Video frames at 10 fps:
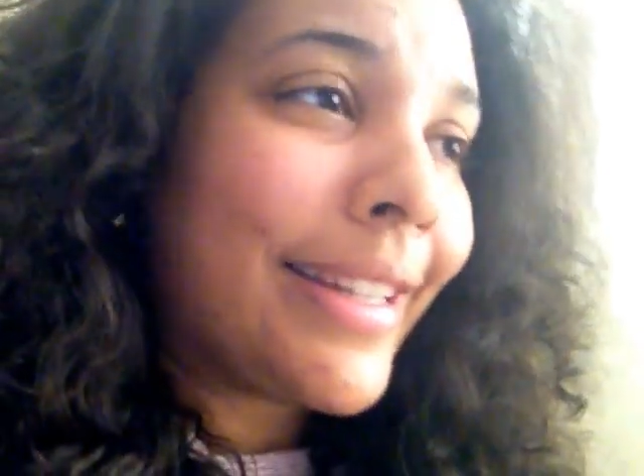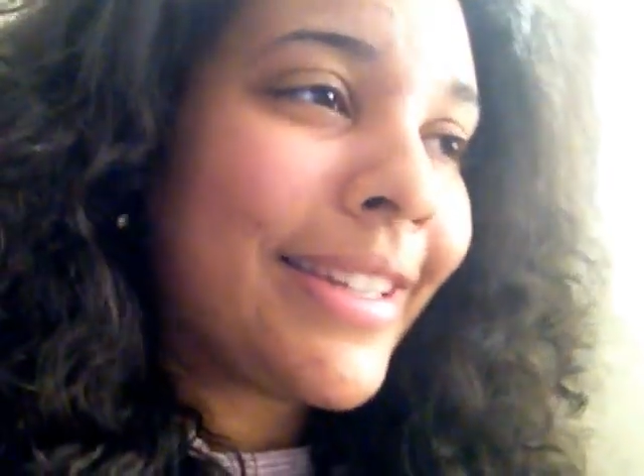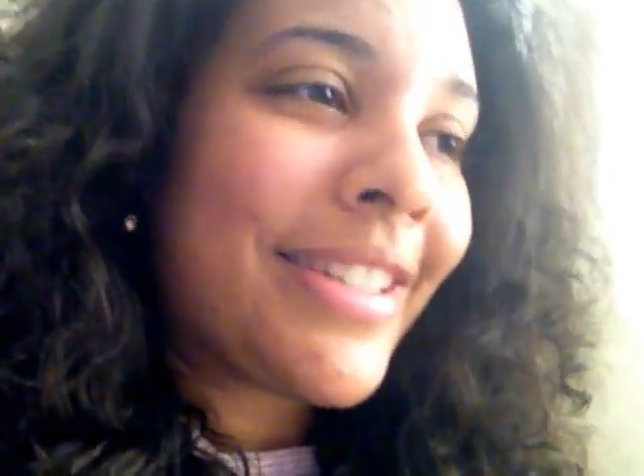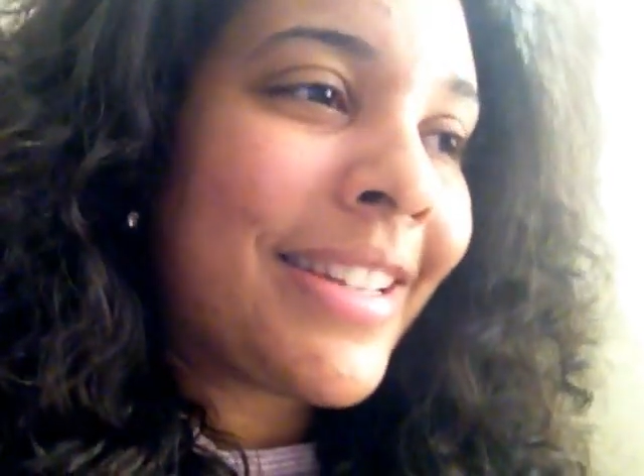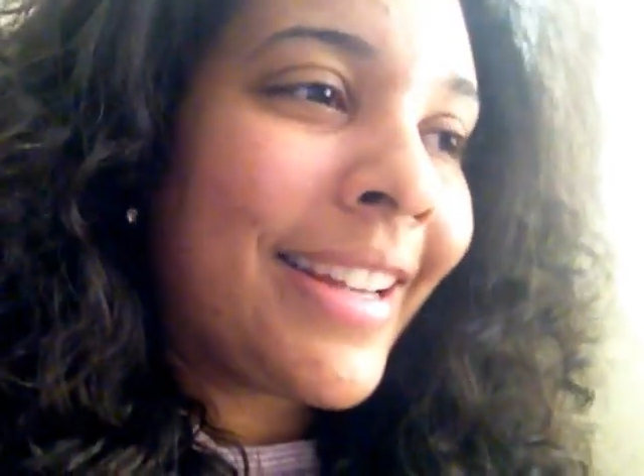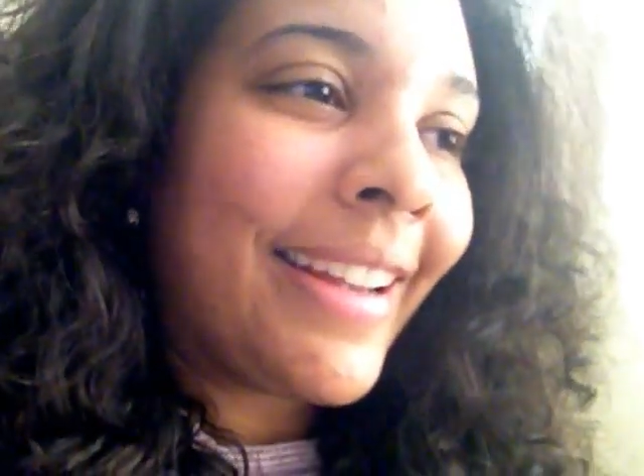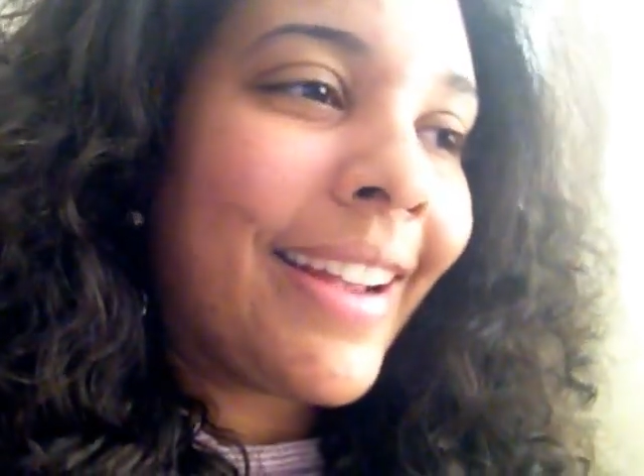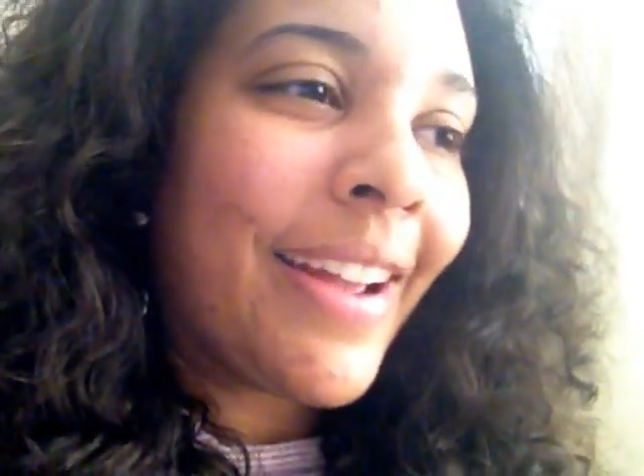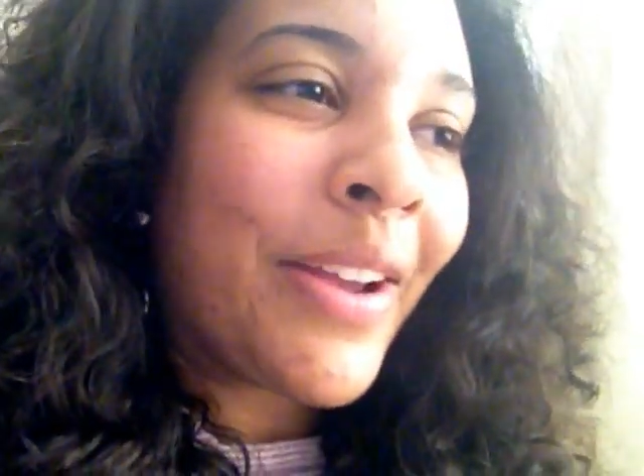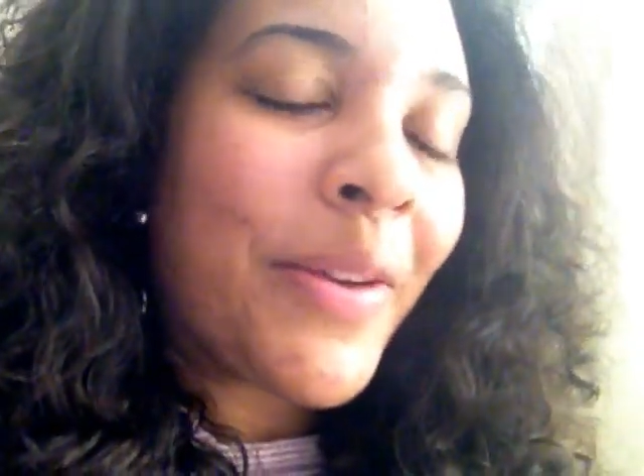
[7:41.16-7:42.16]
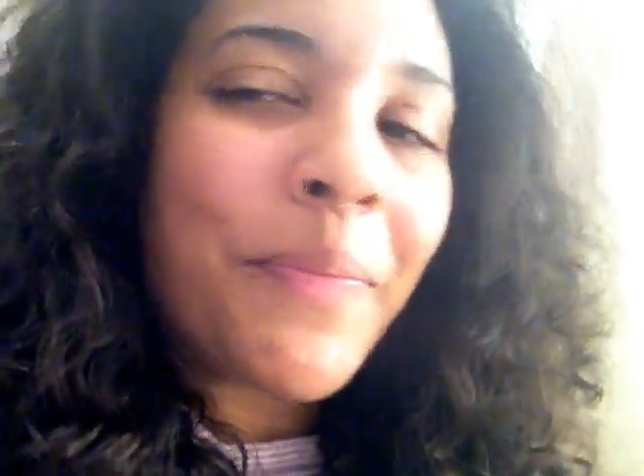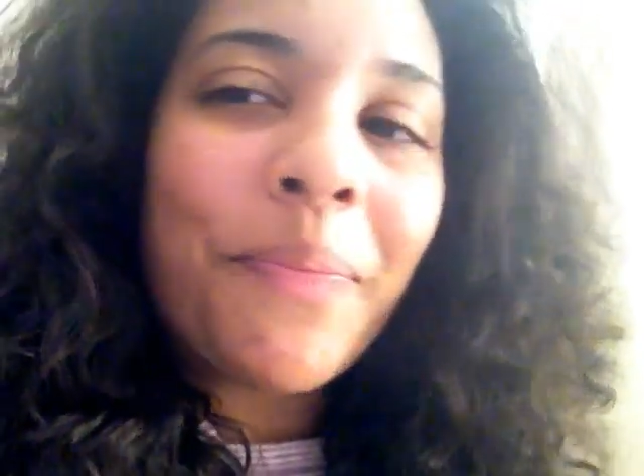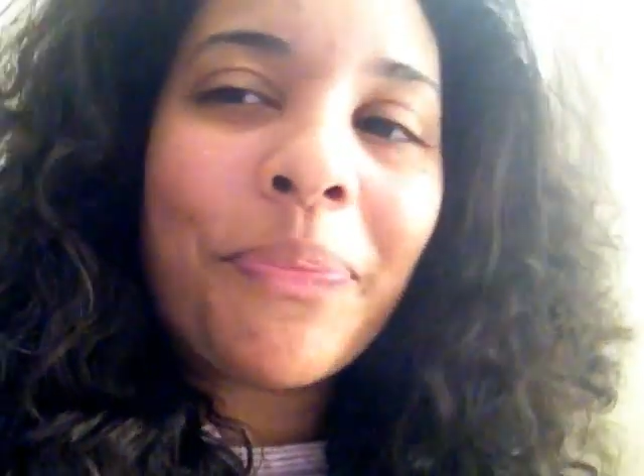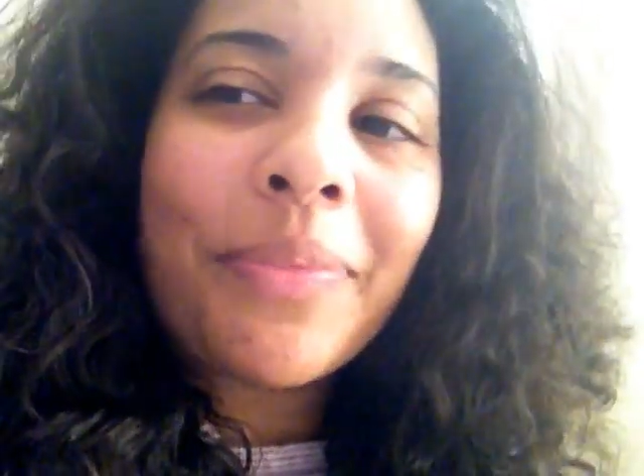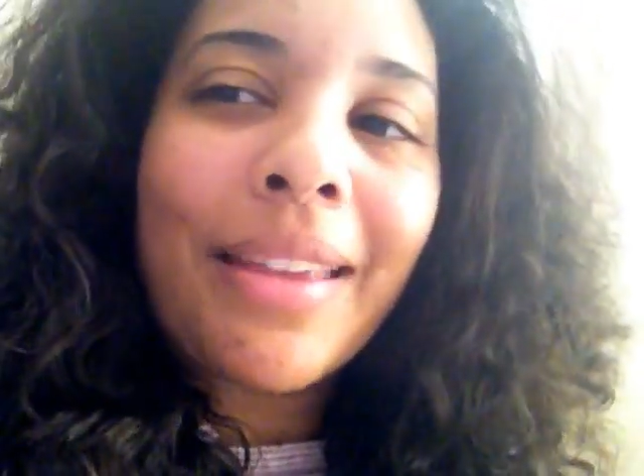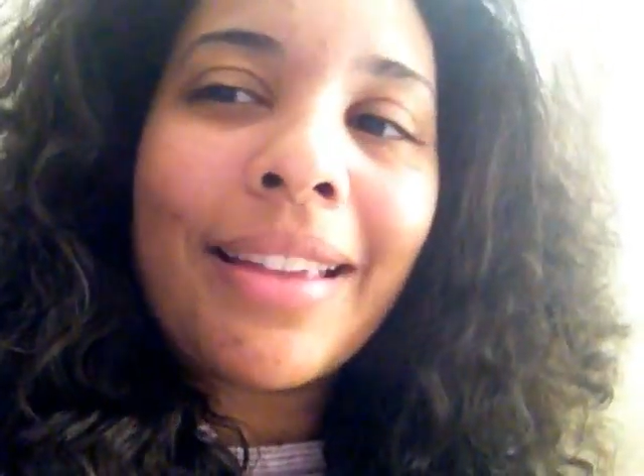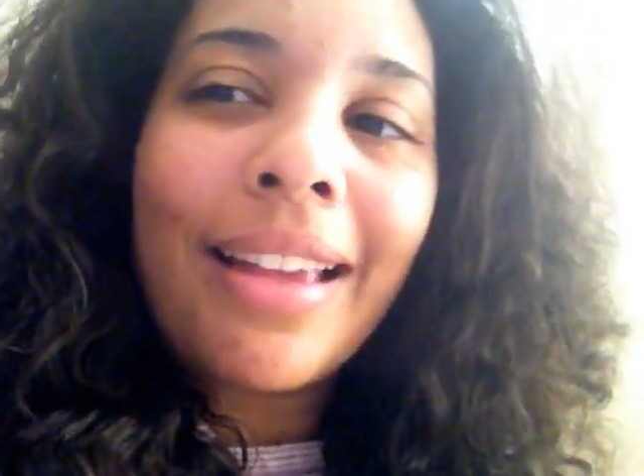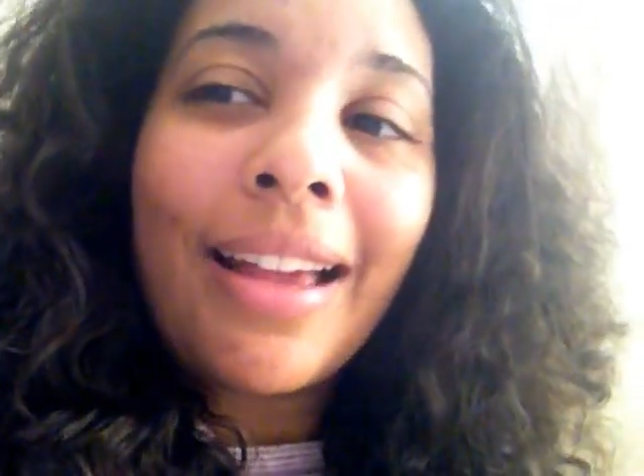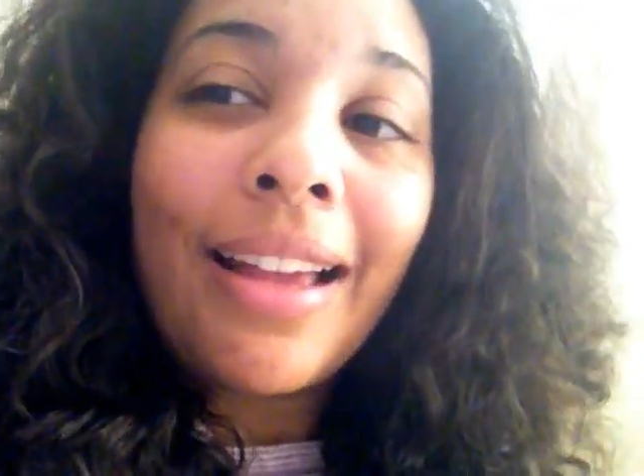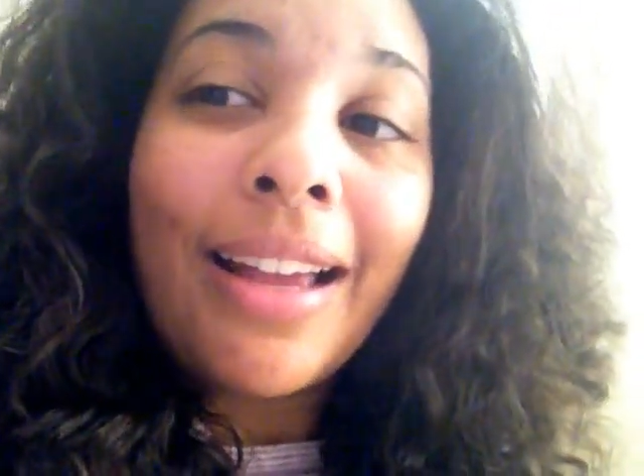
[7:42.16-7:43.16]
She, you
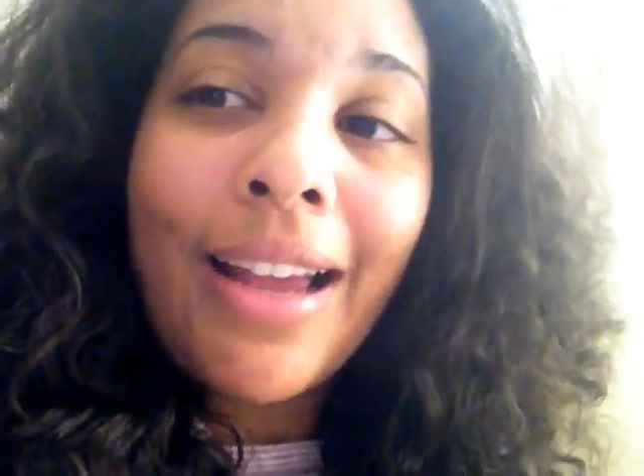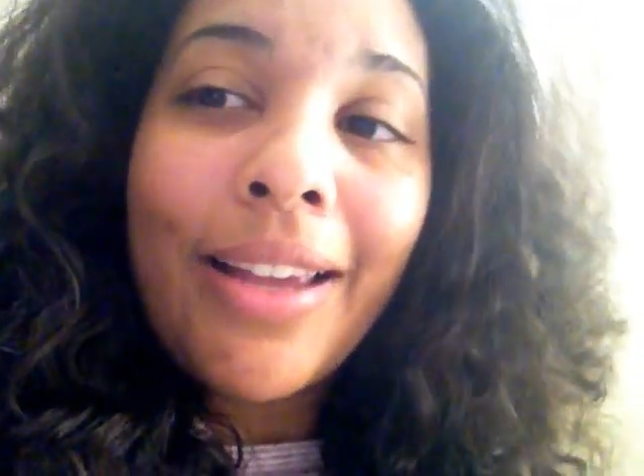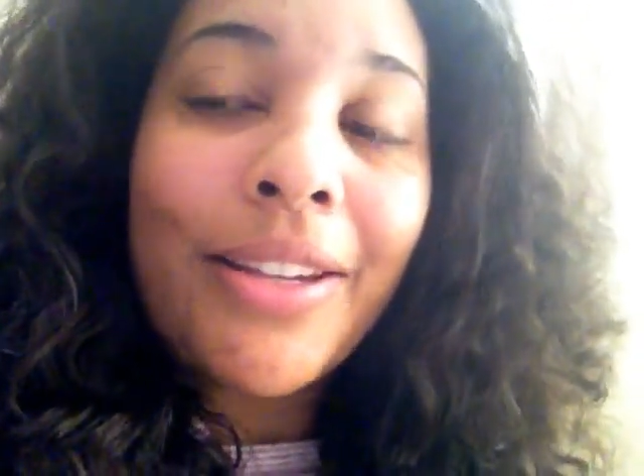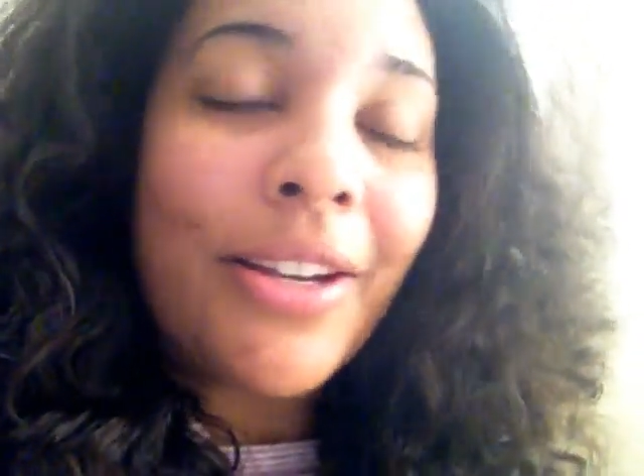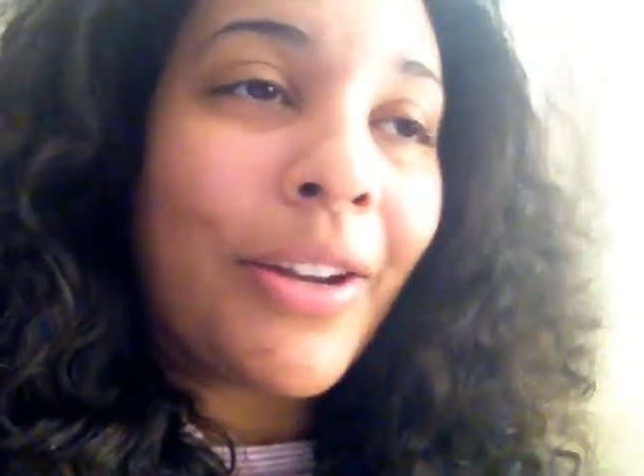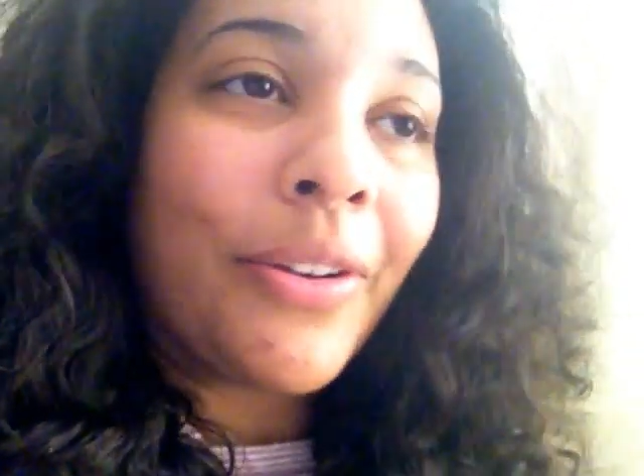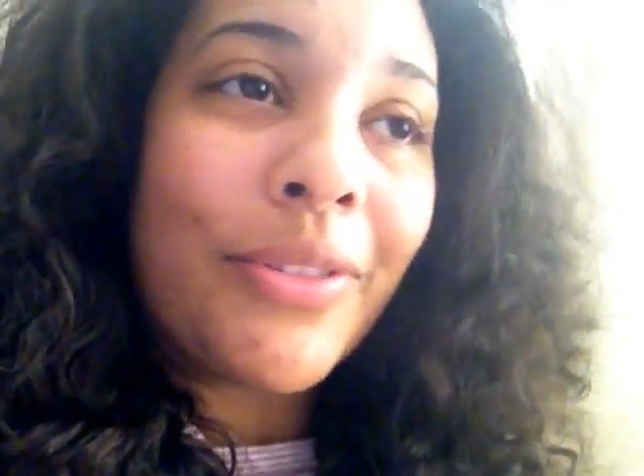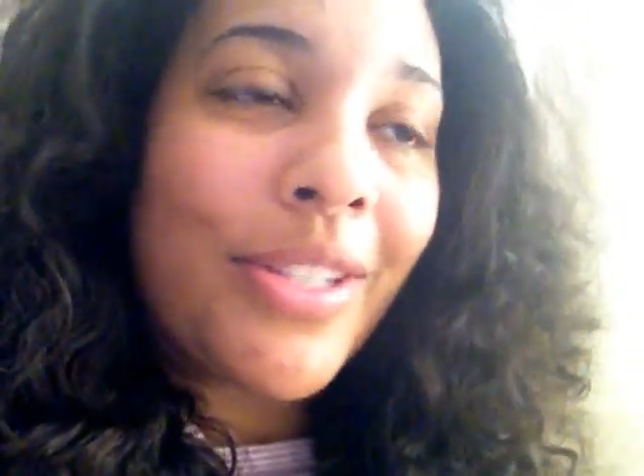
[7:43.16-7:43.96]
know,